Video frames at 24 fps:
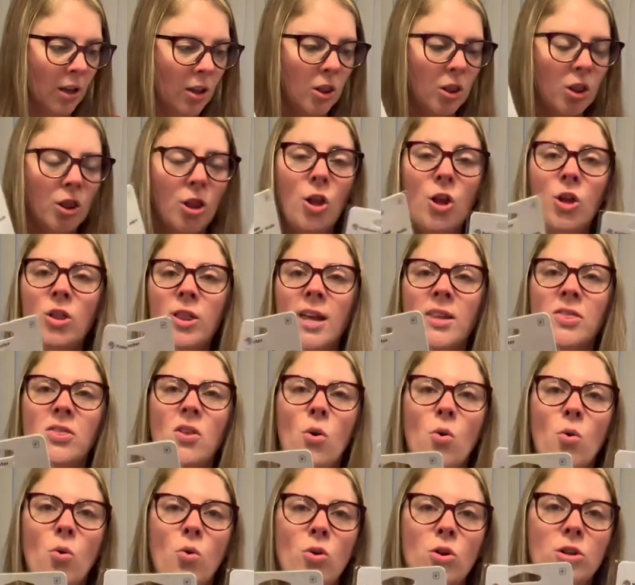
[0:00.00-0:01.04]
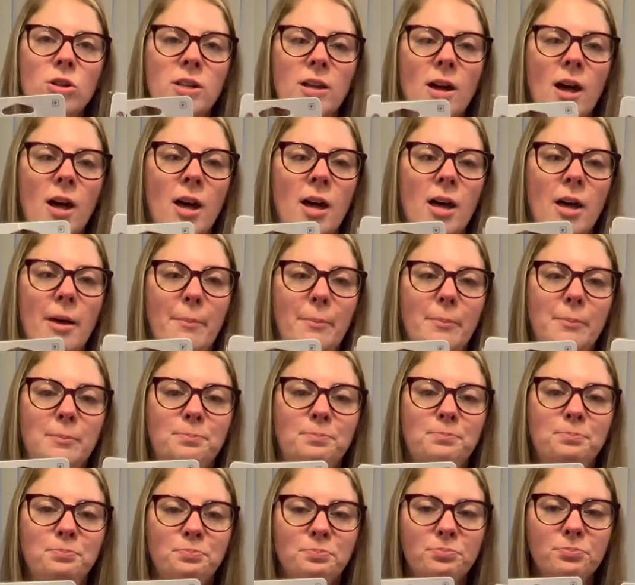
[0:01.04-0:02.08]
look like the old
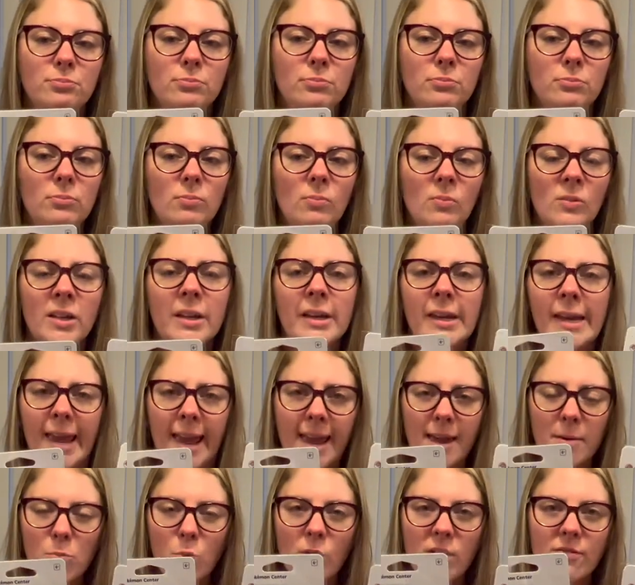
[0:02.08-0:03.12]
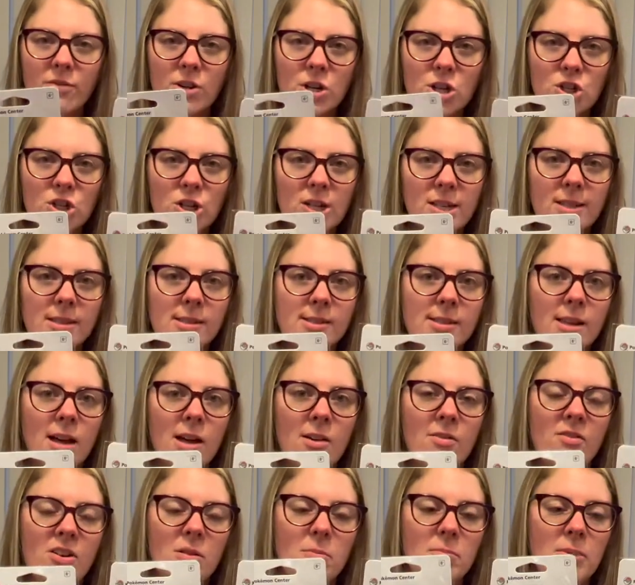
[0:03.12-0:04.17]
Game Boy versions
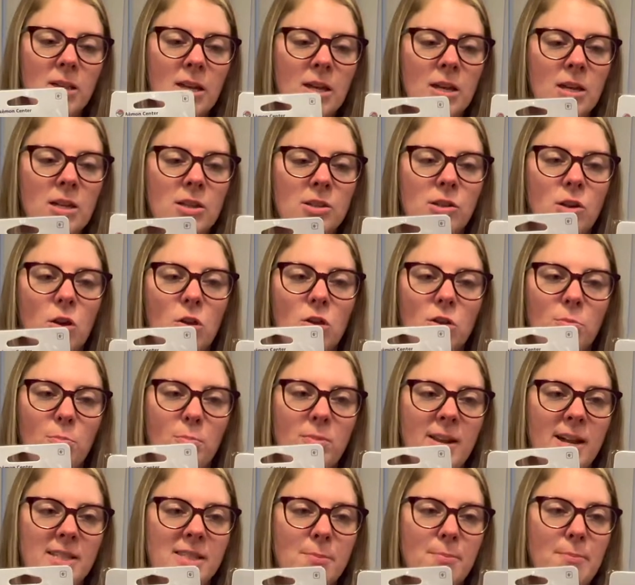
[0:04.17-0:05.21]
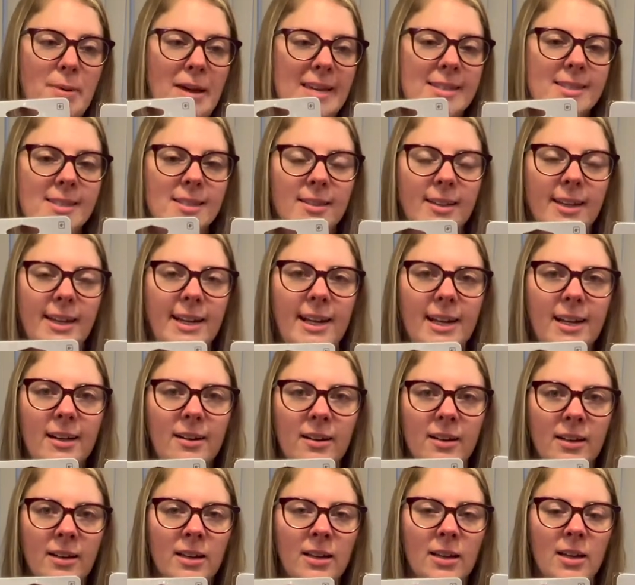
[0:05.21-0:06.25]
of them, so they're nice and
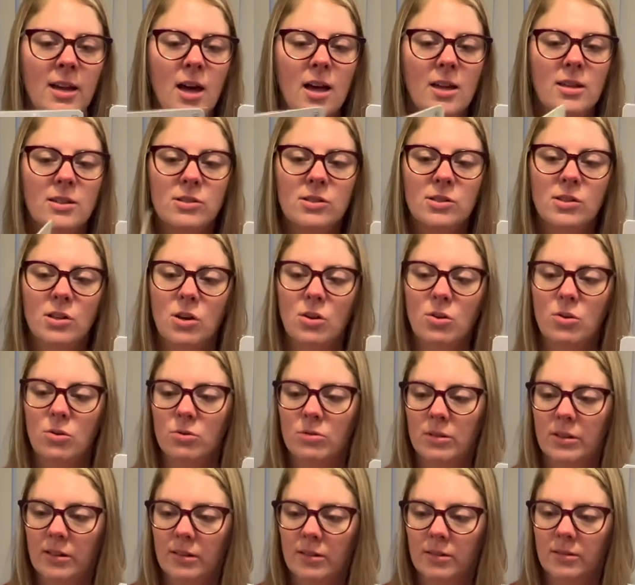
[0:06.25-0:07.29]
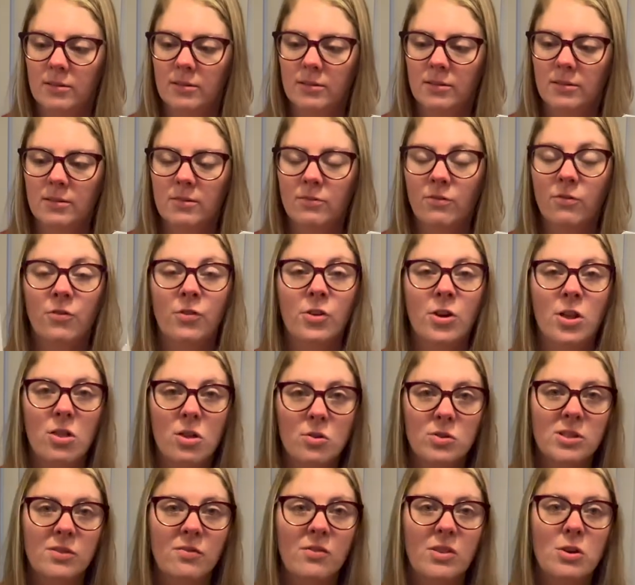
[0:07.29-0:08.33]
pixelated. So for
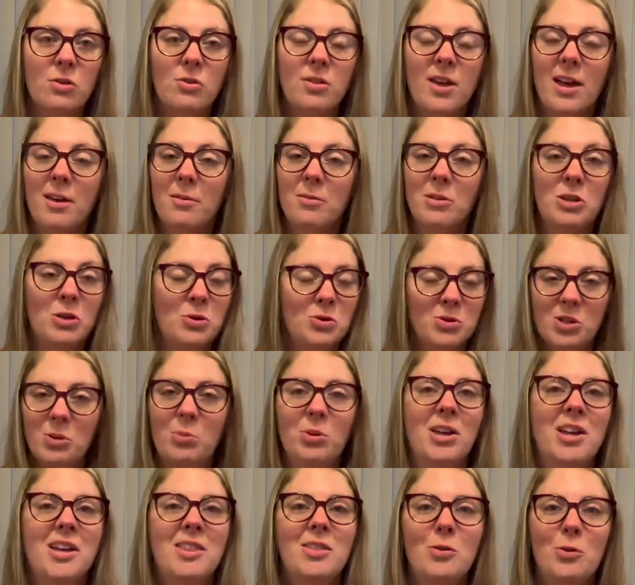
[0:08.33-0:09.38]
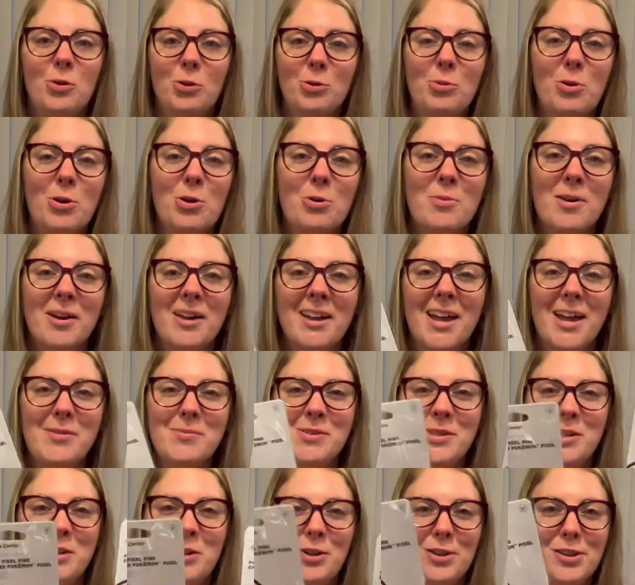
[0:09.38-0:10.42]
those of you that used to play the old Pokemon
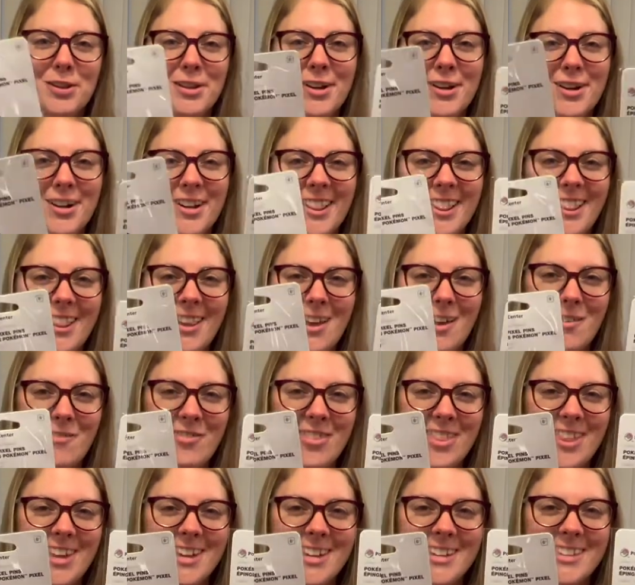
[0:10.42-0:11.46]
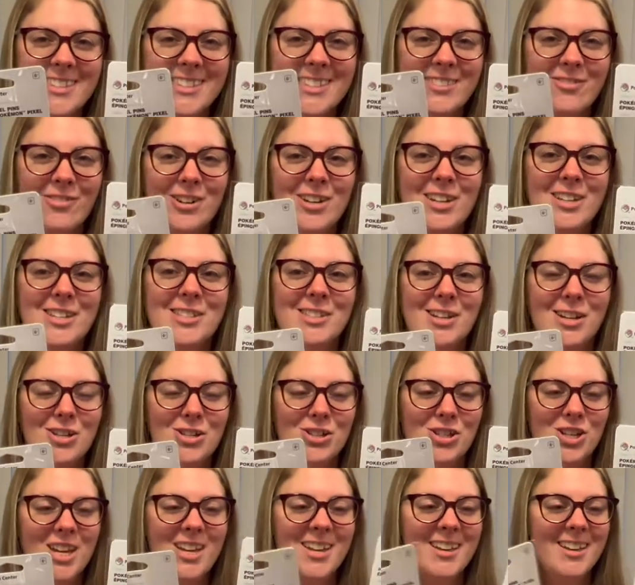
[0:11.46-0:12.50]
games, you're gonna love this for
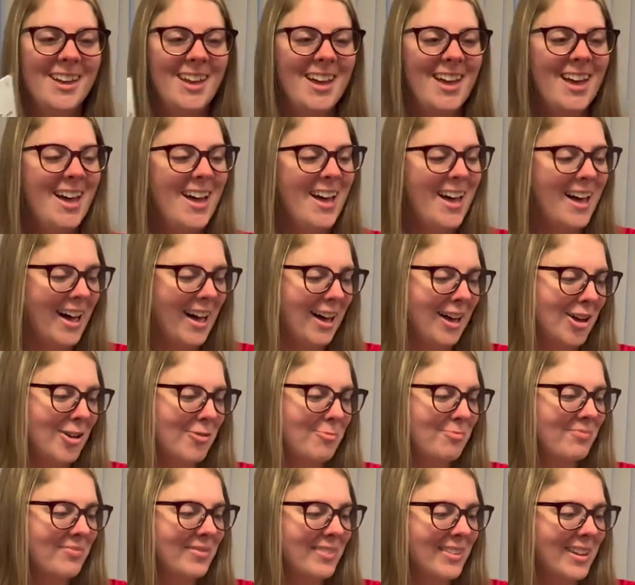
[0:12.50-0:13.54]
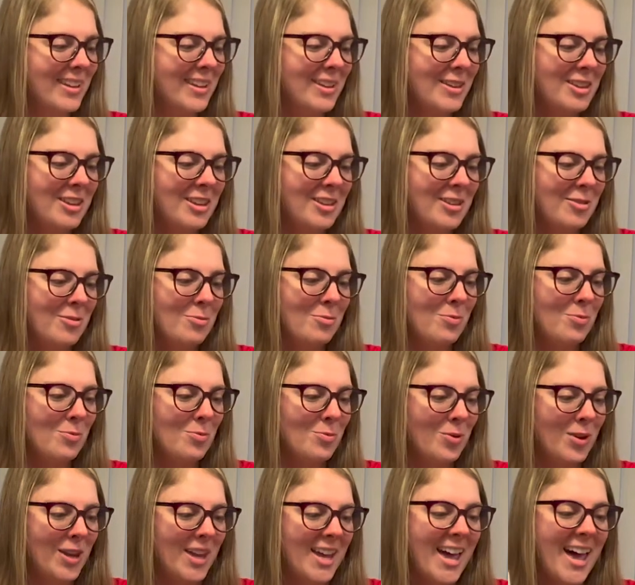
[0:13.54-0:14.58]
nostalgia.
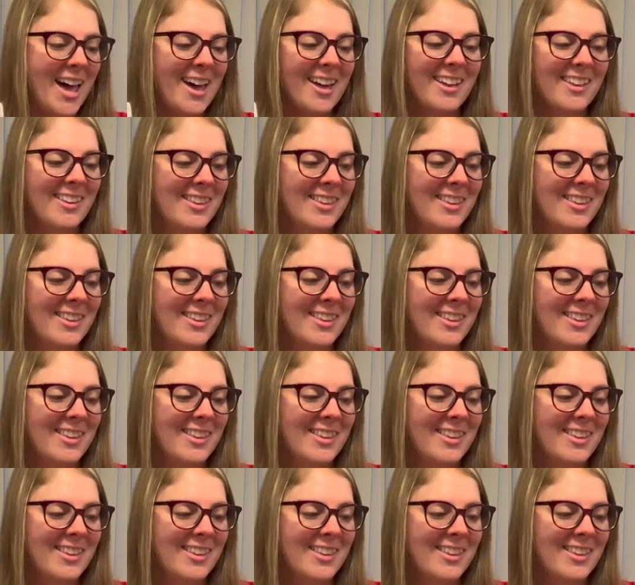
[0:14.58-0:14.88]
But yeah,